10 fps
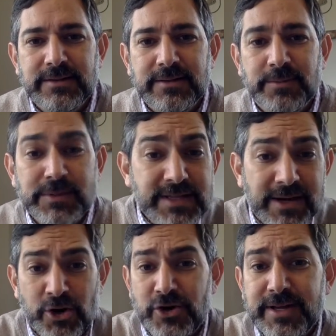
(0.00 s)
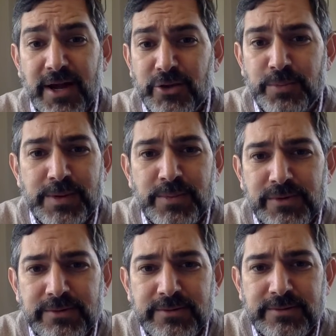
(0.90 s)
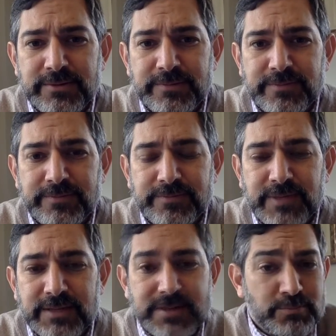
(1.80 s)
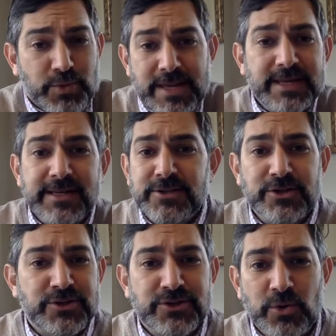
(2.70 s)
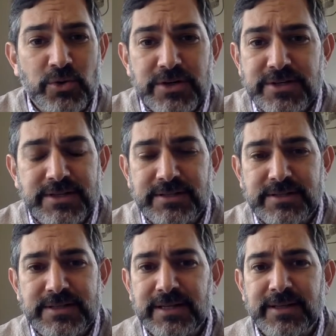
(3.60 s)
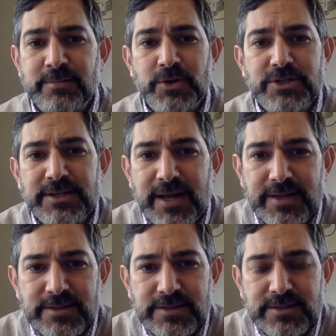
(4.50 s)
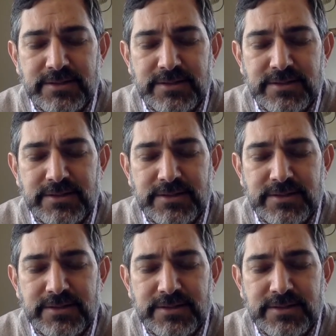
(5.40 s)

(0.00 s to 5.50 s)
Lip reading: But it's not hurting other people. It's not breaking into stores and stealing merchandise.